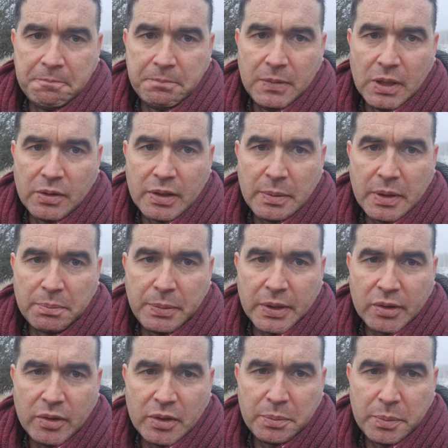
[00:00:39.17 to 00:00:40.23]
learned about
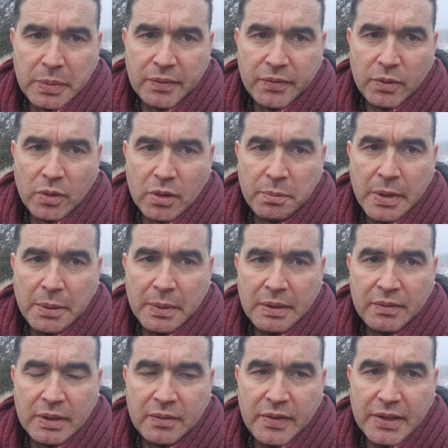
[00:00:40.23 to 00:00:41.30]
Bitcoin before, maybe
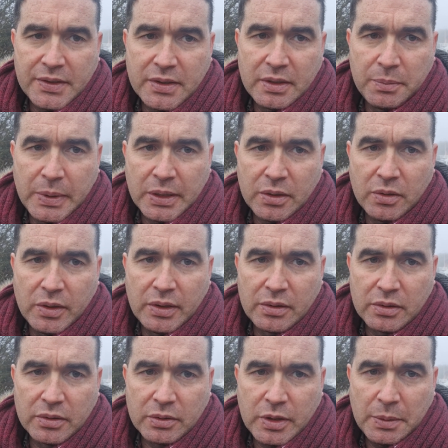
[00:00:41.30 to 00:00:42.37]
even invested in Bitcoin
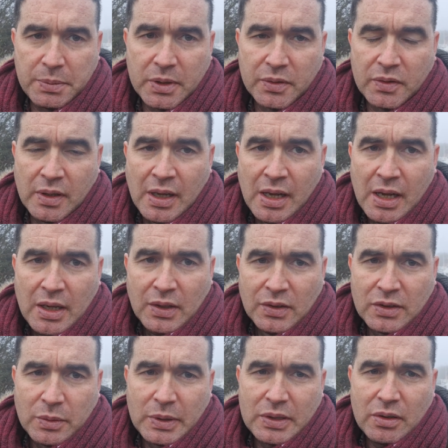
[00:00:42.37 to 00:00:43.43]
or other cryptos.
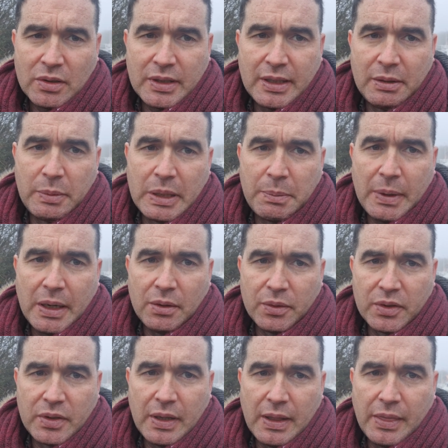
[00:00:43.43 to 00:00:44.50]
So we'll talk a little bit
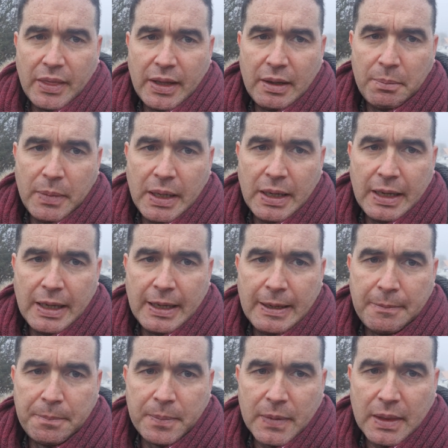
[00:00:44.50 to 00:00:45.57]
about them,
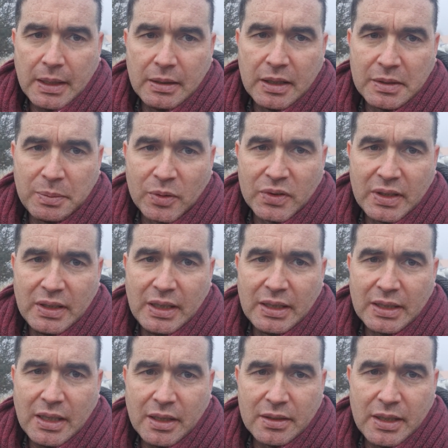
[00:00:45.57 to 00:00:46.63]
I suppose, in
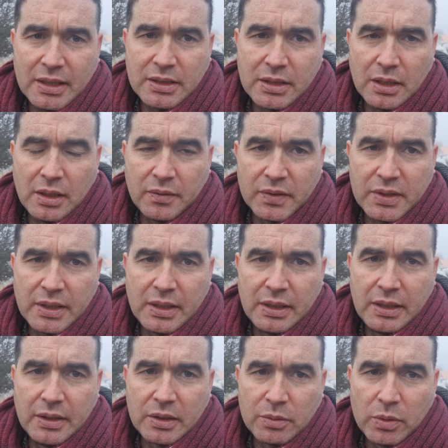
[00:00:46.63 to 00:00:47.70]
the context, obviously,
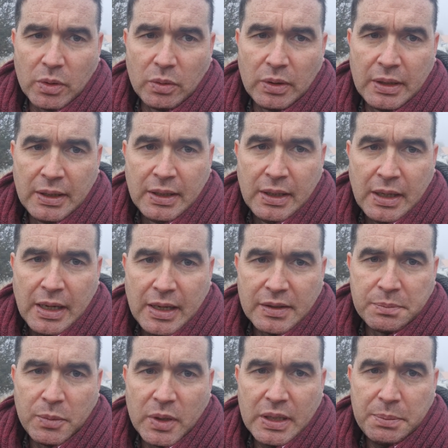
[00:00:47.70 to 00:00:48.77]
in their role
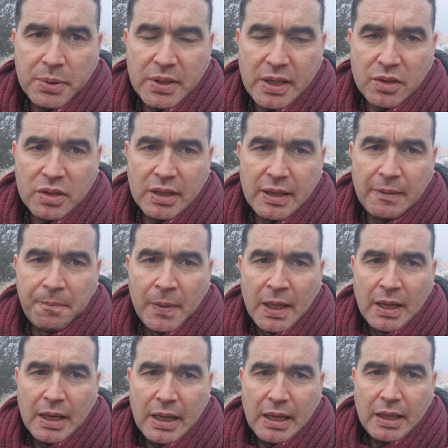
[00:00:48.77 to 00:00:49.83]
as money potentially,
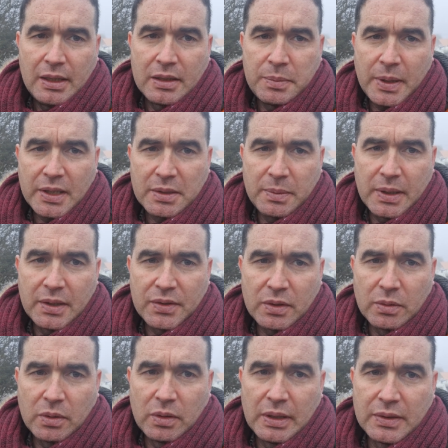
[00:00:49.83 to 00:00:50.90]
and possibly as their
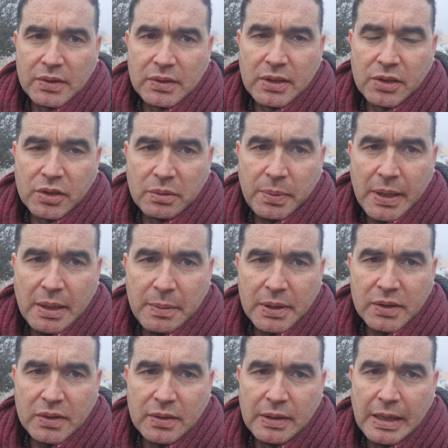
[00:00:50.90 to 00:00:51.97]
role as digital
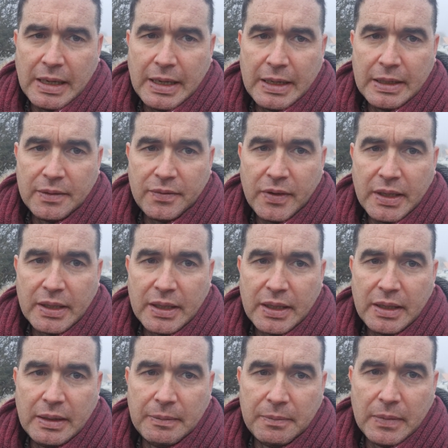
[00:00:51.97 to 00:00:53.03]
payments. And
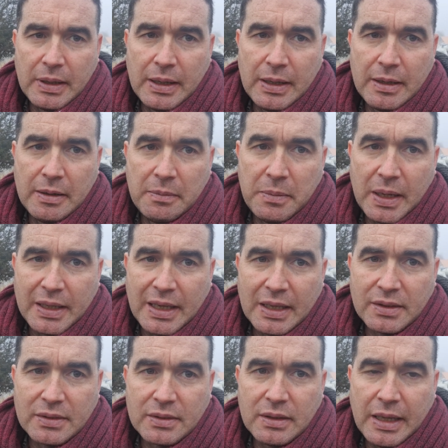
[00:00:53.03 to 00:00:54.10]
finally, I
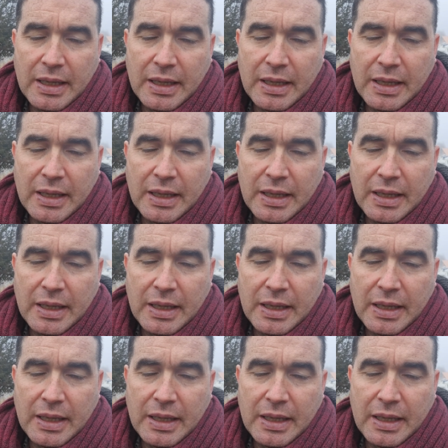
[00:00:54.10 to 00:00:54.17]
guess,